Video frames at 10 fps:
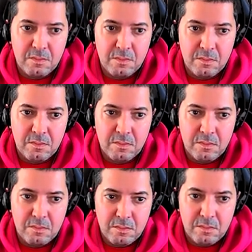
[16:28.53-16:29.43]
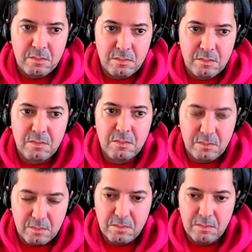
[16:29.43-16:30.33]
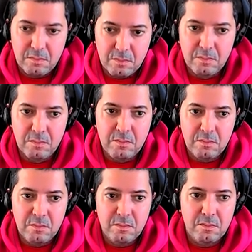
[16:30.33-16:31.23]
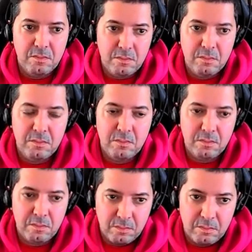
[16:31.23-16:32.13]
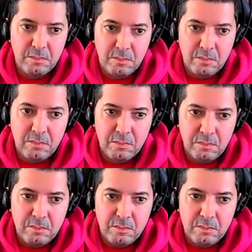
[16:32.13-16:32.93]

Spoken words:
[no speech]